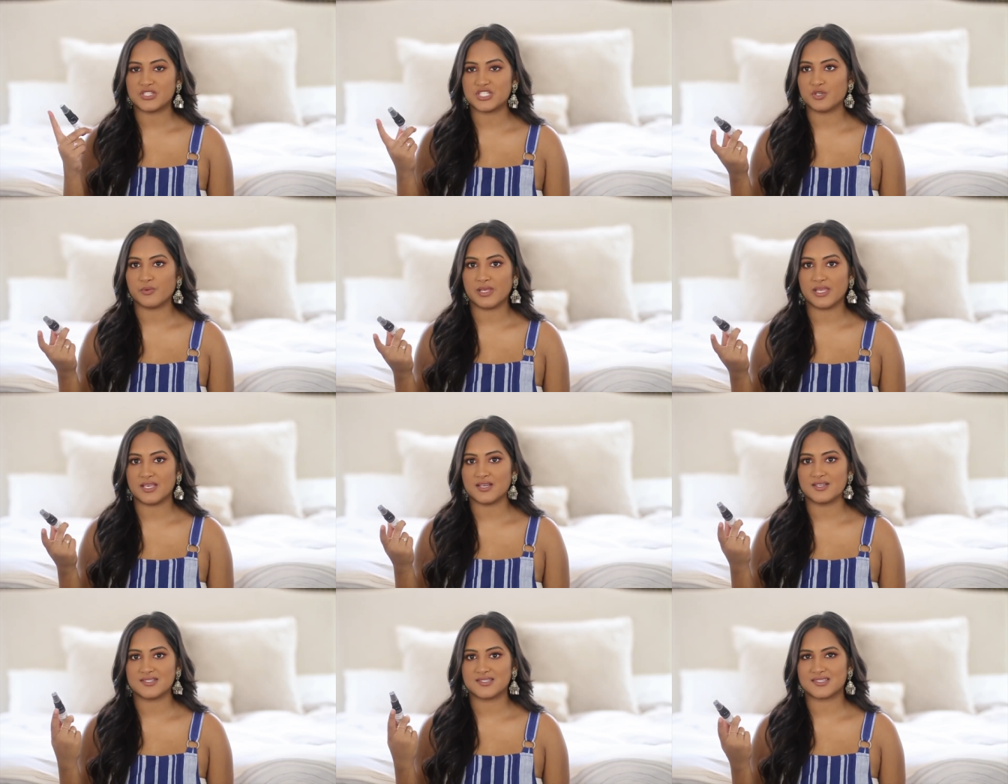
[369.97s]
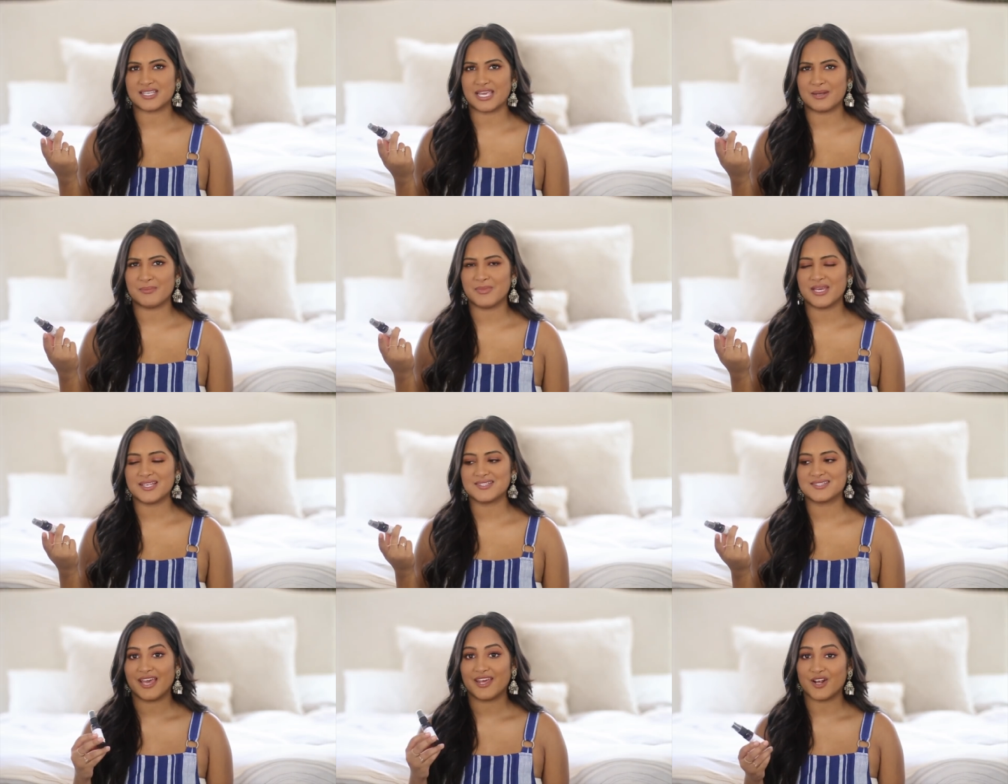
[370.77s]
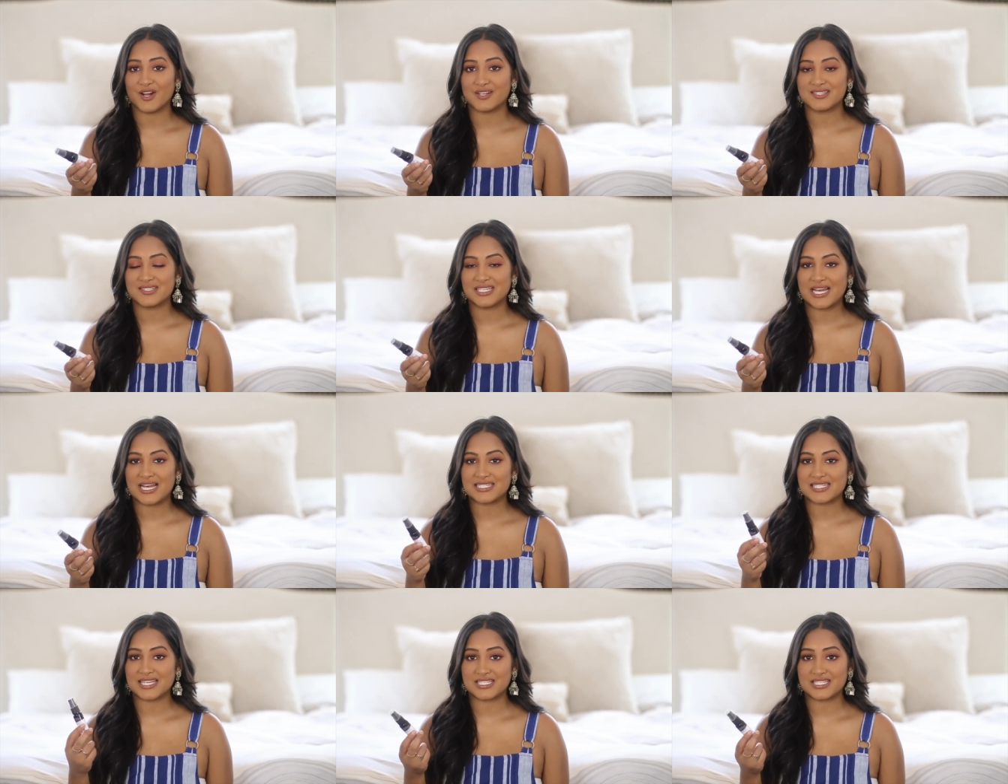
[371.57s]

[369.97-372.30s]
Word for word: Dewy Skin Mist, and honestly guys,